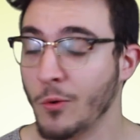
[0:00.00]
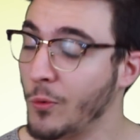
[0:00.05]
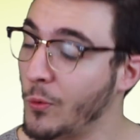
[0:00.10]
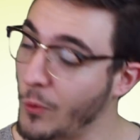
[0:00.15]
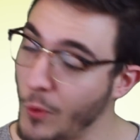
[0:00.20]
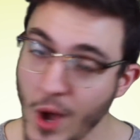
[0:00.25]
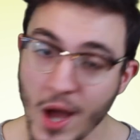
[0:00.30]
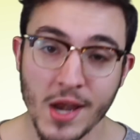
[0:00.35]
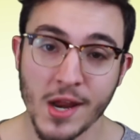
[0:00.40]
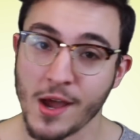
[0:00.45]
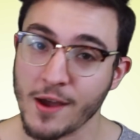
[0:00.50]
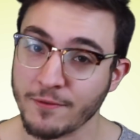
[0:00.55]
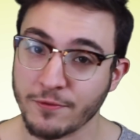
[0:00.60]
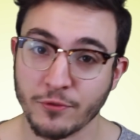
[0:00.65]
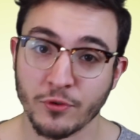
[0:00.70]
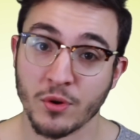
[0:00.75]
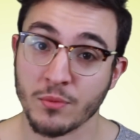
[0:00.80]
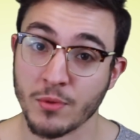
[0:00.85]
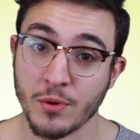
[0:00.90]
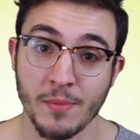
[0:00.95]
What up,
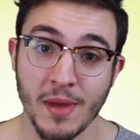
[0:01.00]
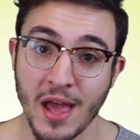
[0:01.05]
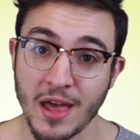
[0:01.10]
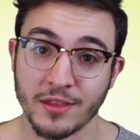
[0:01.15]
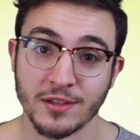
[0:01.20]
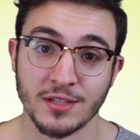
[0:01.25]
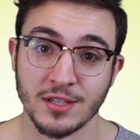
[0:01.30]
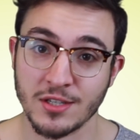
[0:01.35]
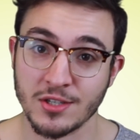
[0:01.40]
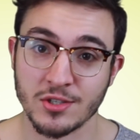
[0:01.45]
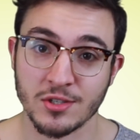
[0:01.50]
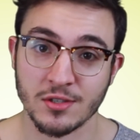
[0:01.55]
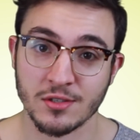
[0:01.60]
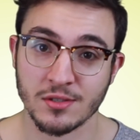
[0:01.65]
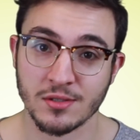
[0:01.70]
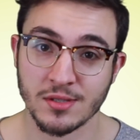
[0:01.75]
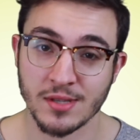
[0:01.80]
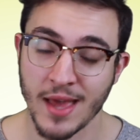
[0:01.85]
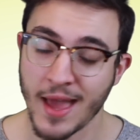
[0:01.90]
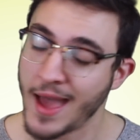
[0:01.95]
former math
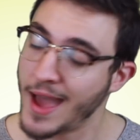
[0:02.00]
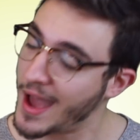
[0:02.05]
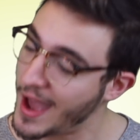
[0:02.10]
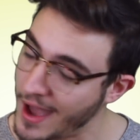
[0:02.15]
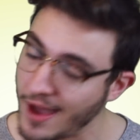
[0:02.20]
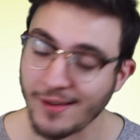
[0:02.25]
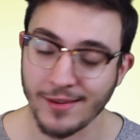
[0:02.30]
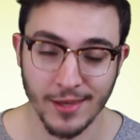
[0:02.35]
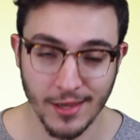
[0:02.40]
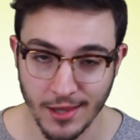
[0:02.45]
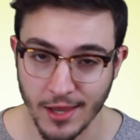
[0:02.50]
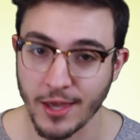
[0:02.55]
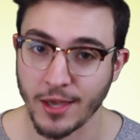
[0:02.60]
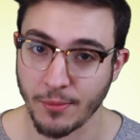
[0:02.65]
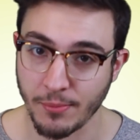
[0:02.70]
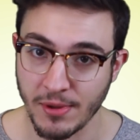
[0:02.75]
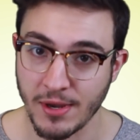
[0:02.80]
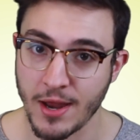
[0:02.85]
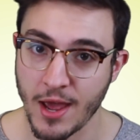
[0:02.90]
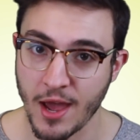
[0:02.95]
teachers? How you
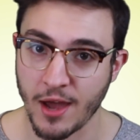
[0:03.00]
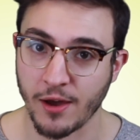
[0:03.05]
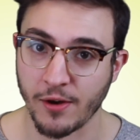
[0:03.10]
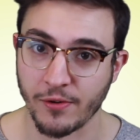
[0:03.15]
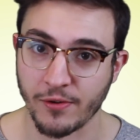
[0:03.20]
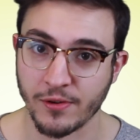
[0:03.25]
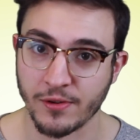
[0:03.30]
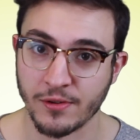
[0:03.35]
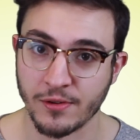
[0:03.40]
like me now?